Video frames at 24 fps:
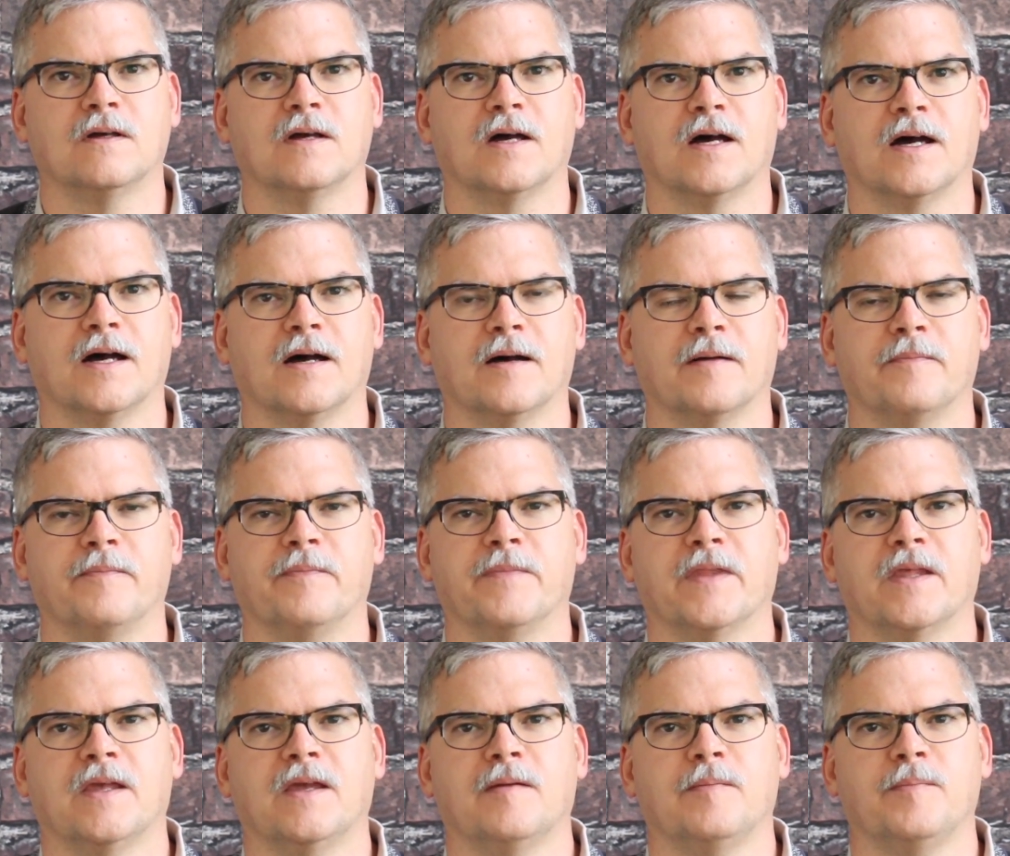Um,
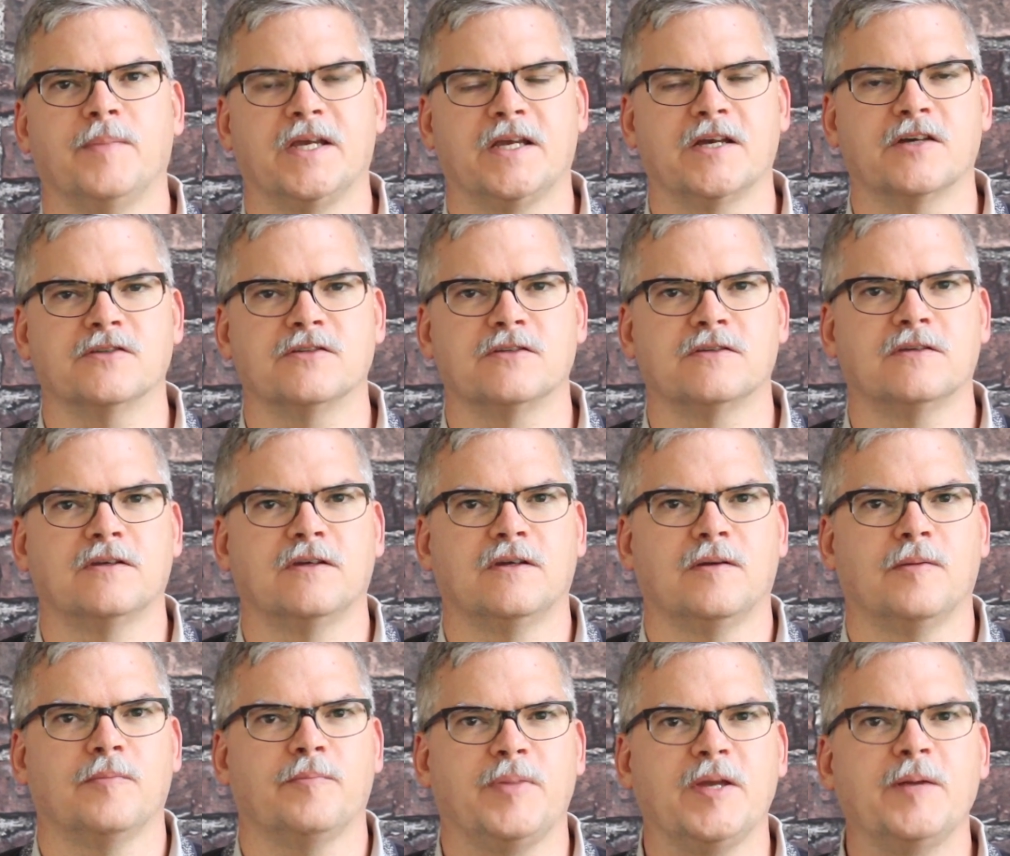because
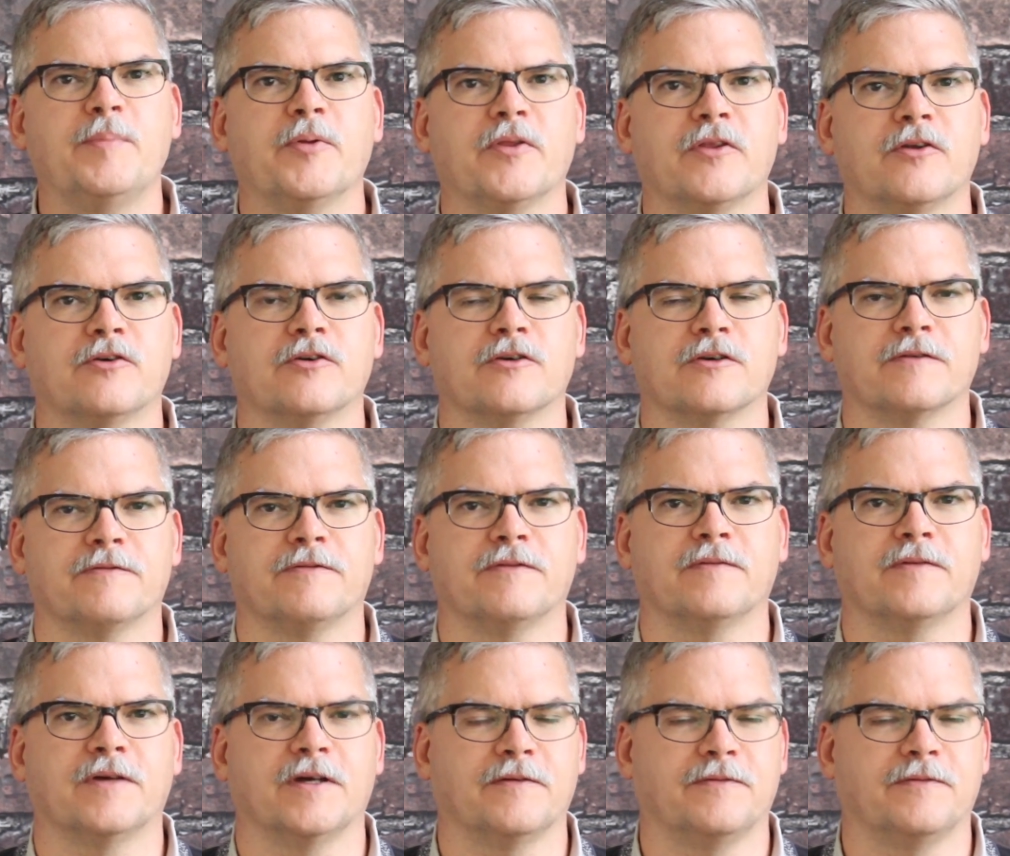people that are of,